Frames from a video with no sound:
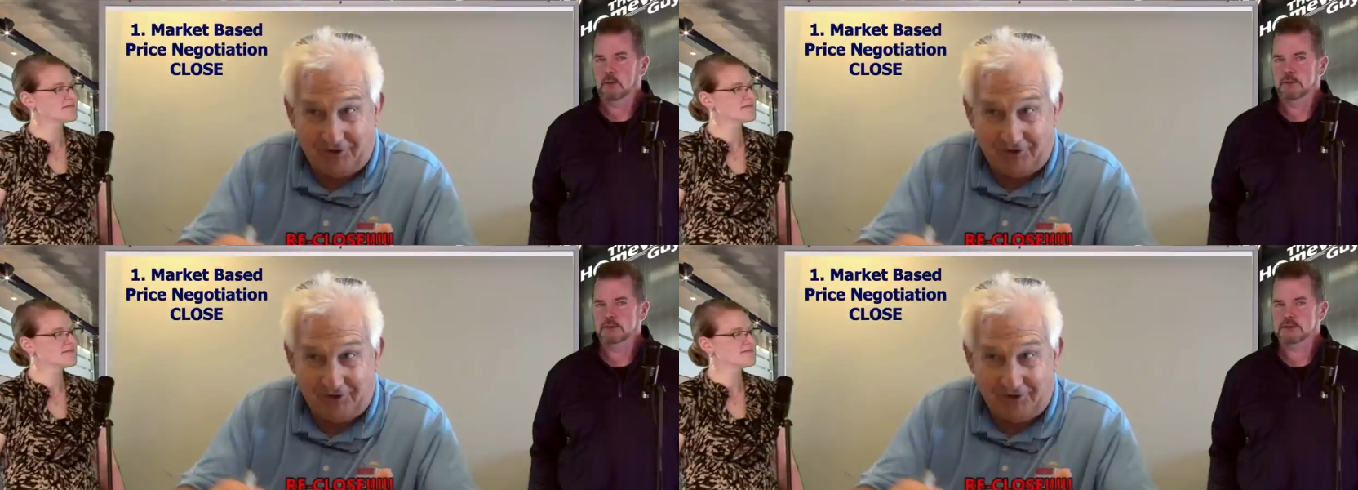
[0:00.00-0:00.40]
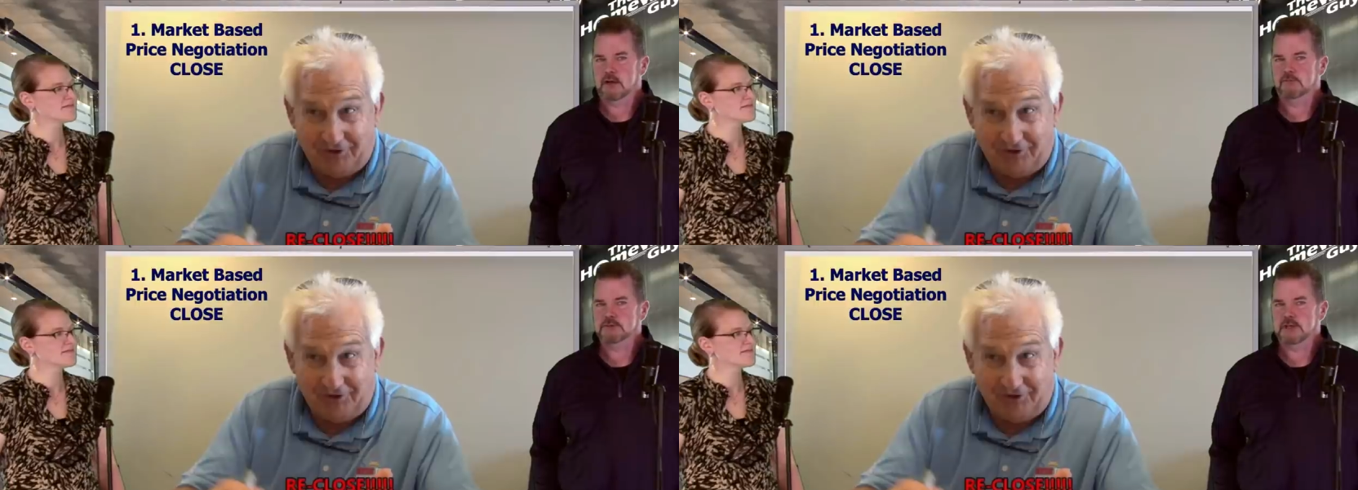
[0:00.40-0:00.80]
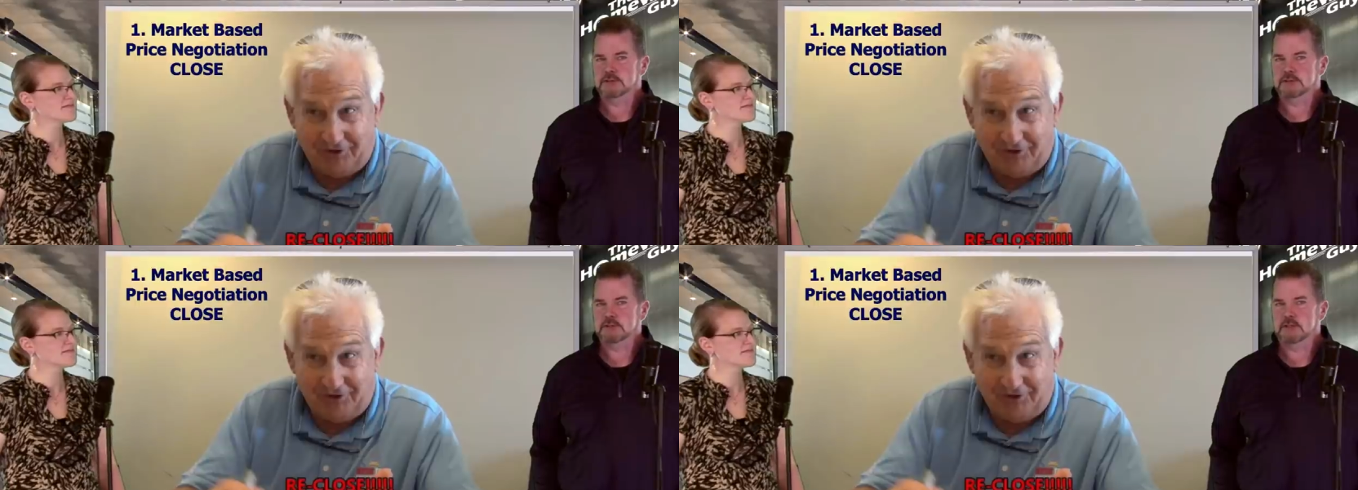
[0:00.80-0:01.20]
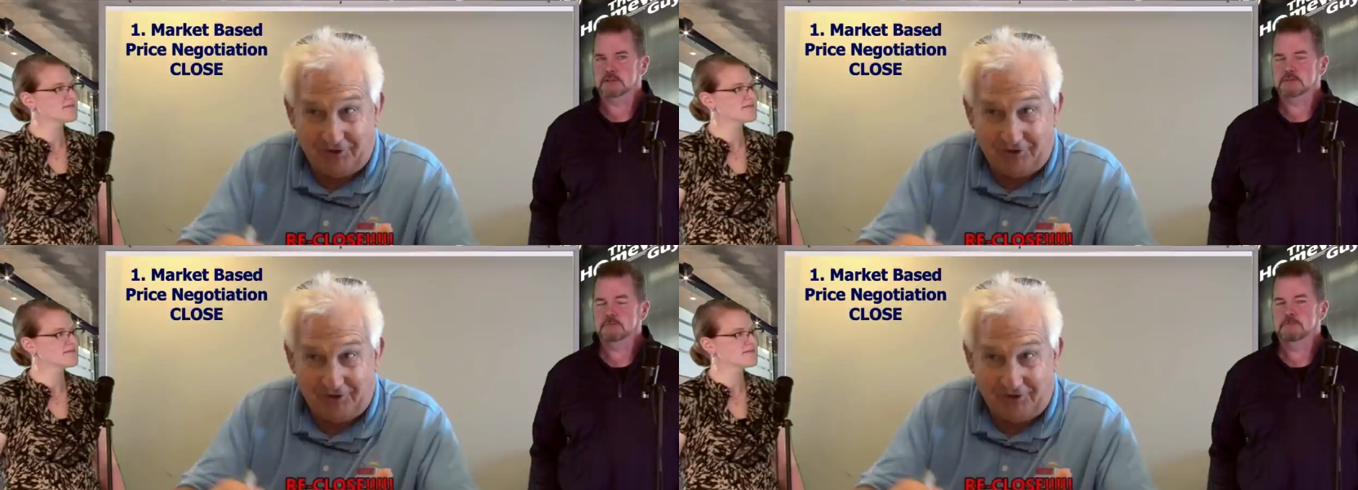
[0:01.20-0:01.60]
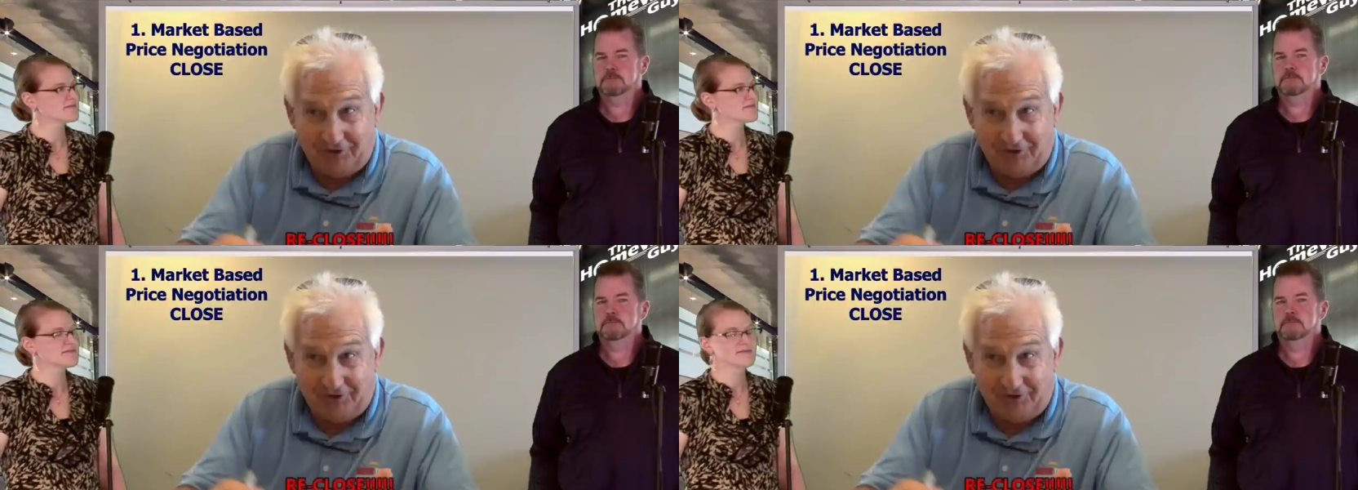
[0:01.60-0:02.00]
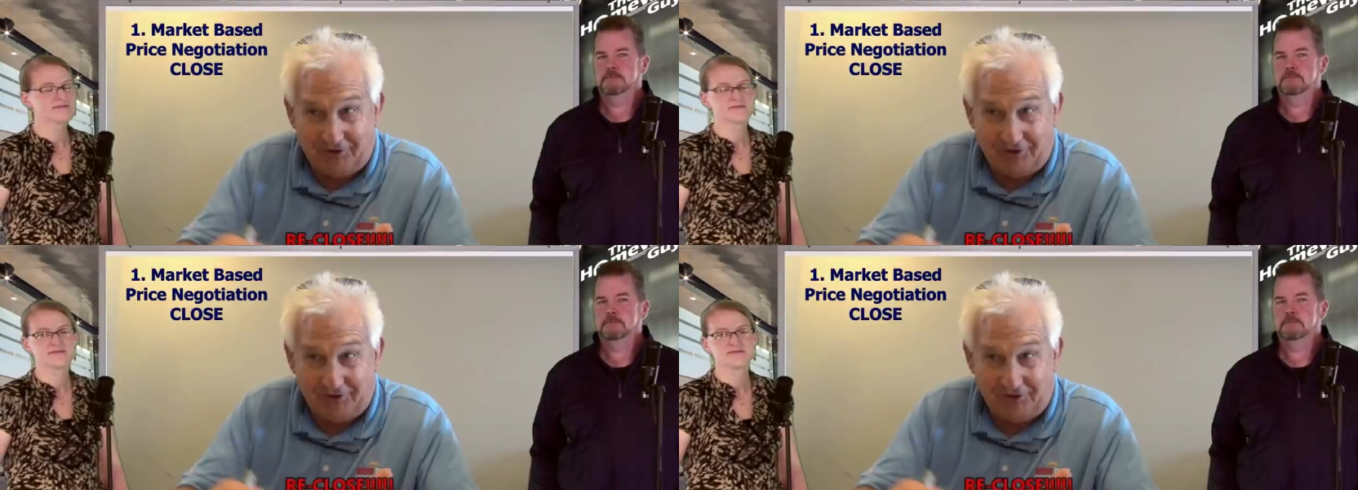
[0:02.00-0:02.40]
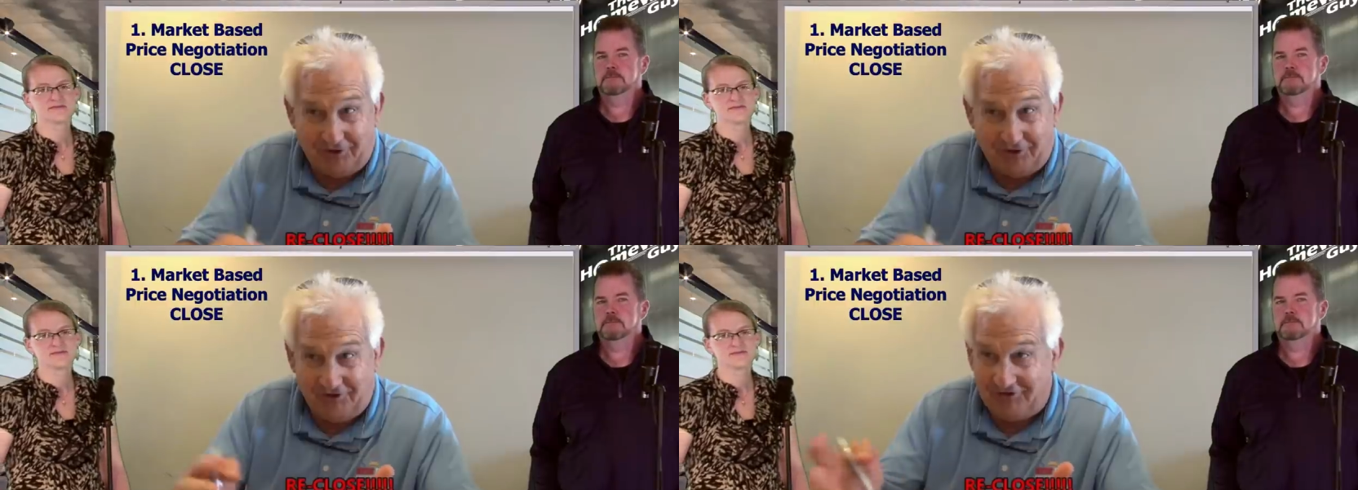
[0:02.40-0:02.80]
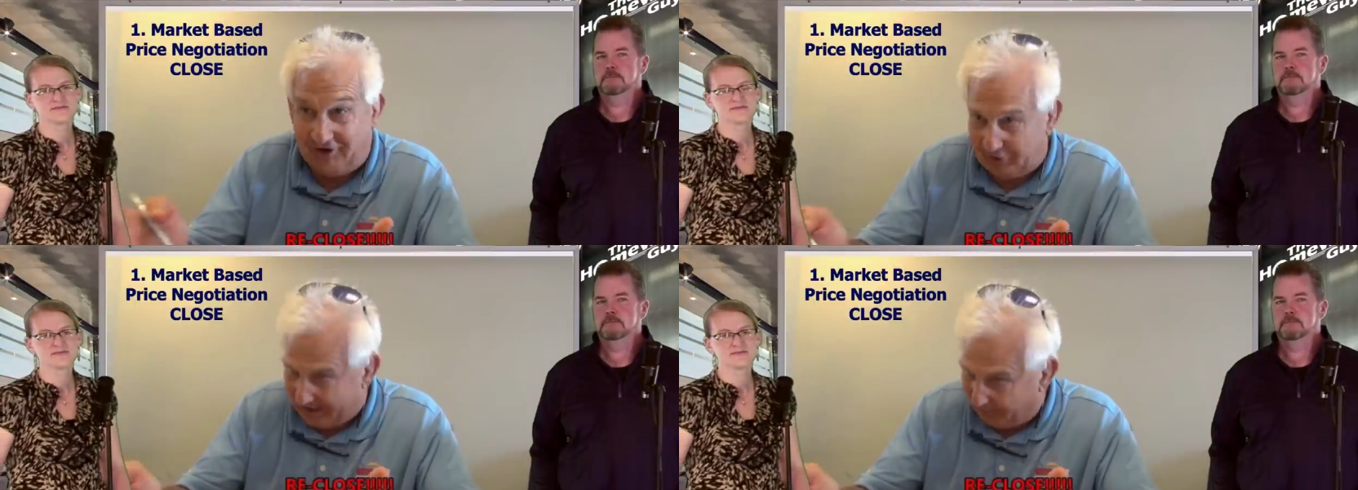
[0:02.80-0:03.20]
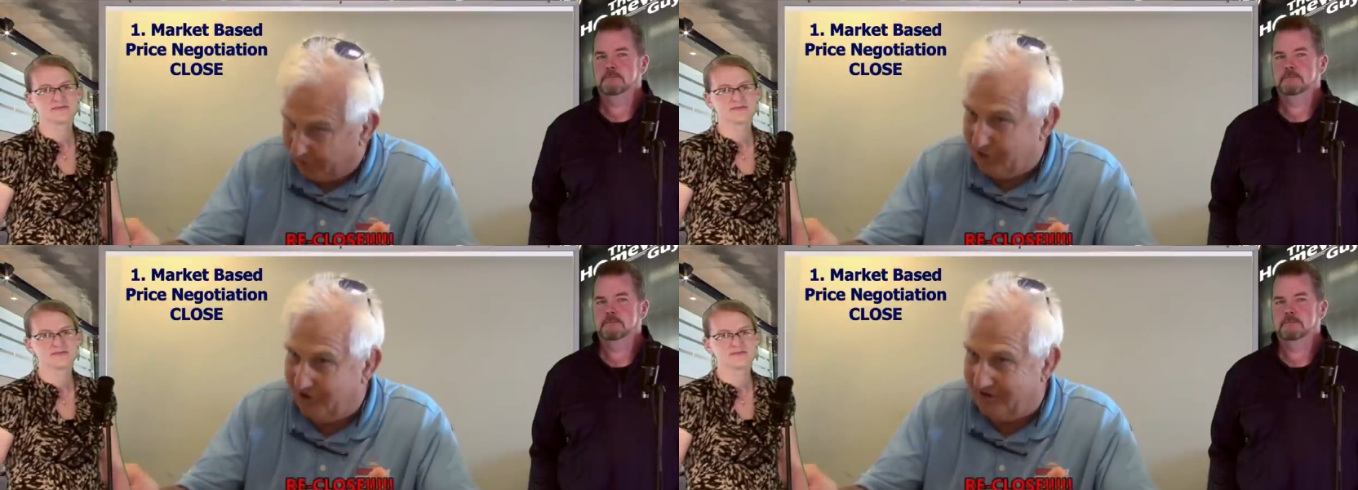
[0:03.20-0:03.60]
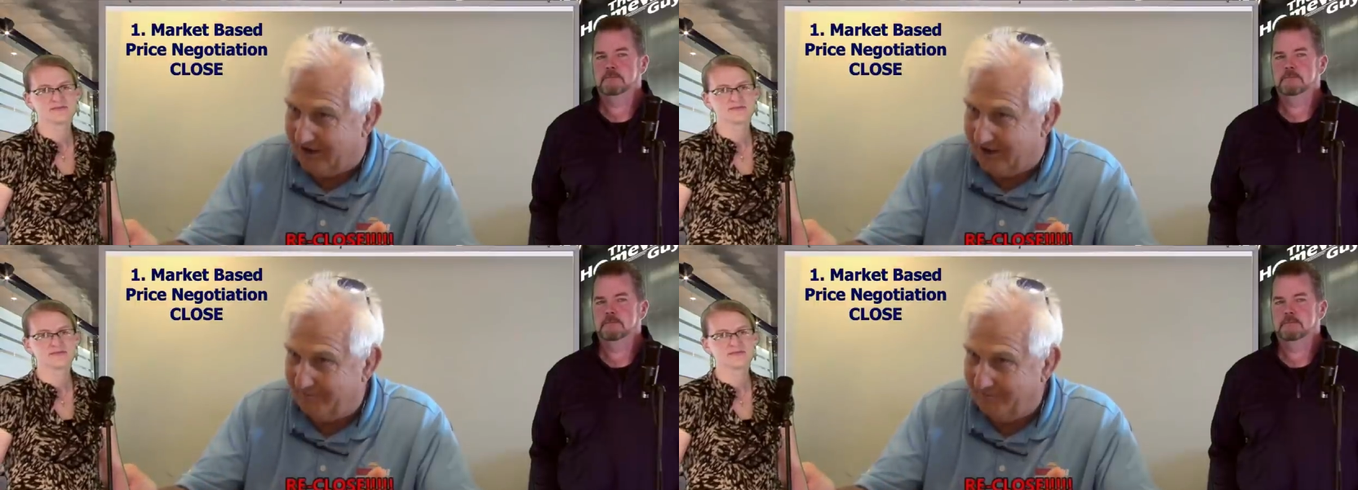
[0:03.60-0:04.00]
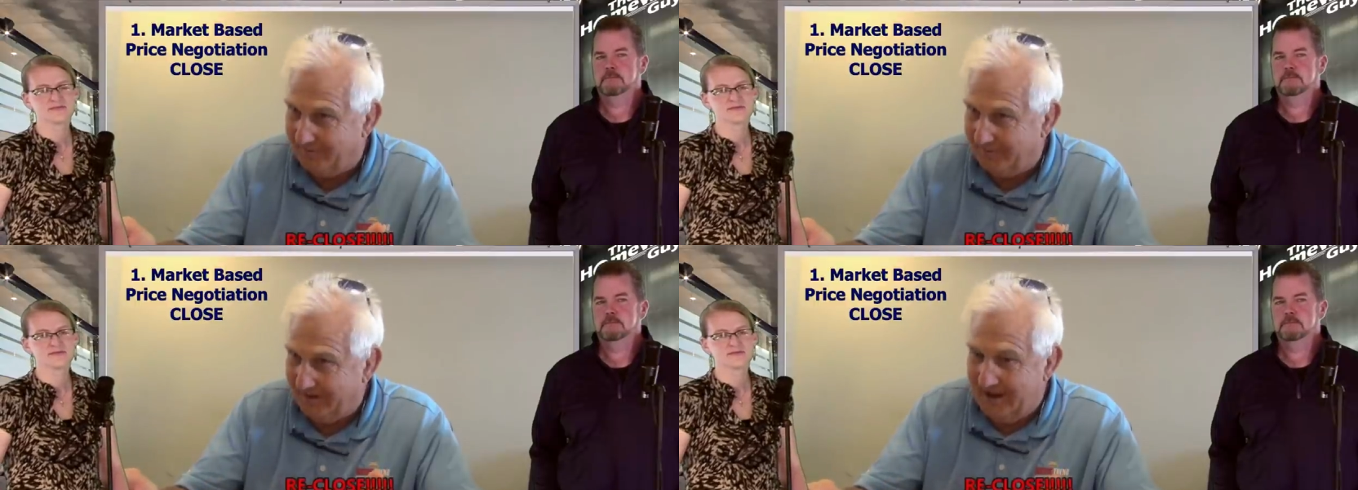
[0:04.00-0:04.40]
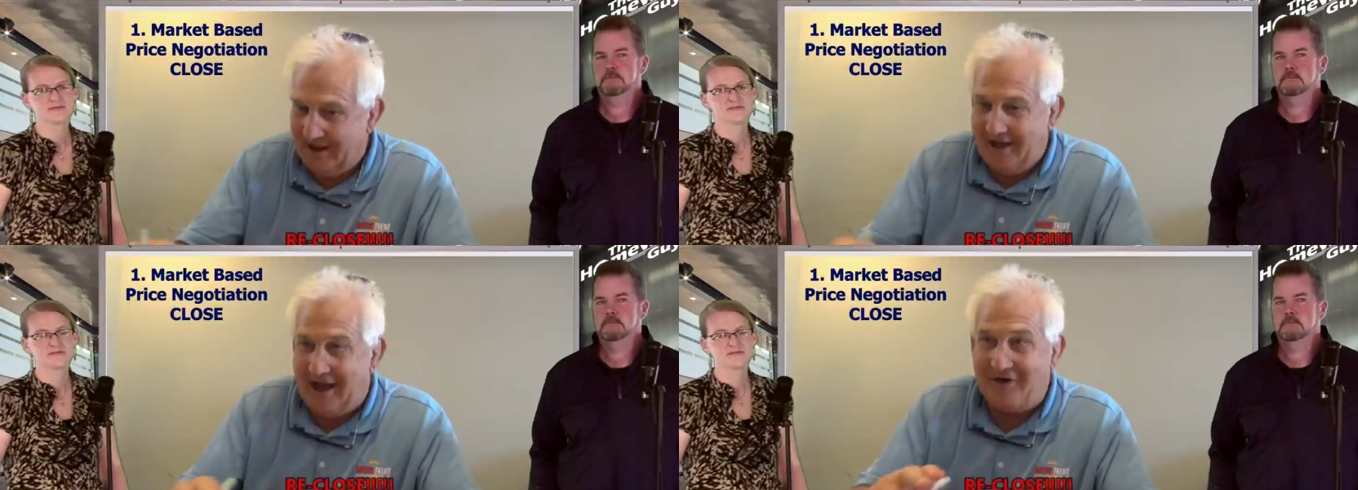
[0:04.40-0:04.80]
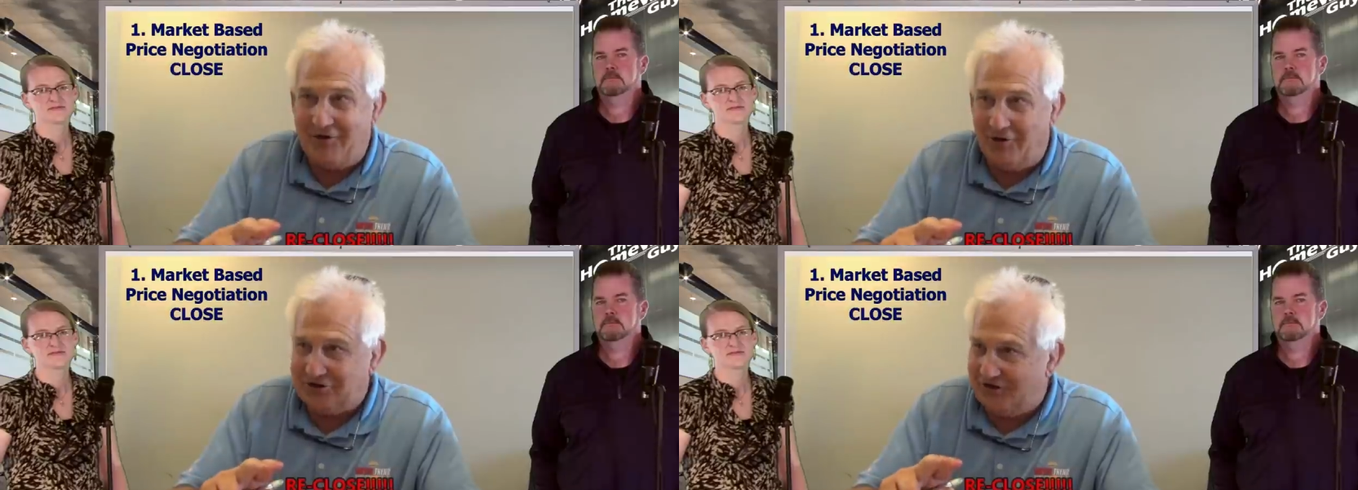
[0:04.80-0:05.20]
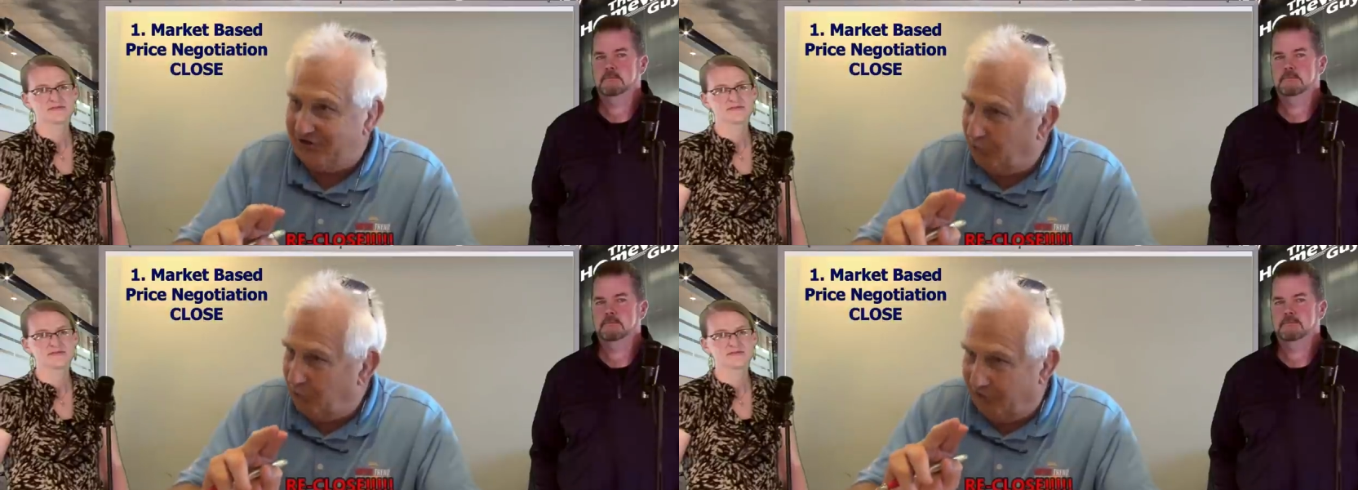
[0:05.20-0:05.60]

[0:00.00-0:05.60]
Speaker 1: when this conversation starts.
Speaker 2: Experience? Have we had a pretty good time? 100%. I told you